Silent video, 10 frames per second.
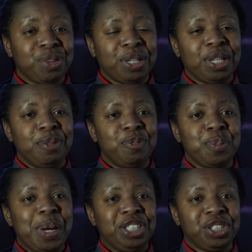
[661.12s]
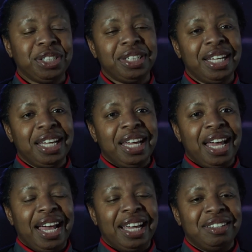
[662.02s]
around information,
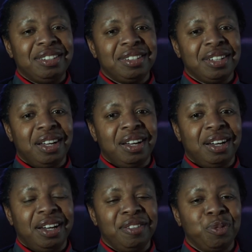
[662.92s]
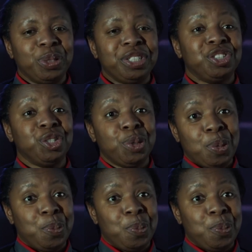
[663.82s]
and I've wanted to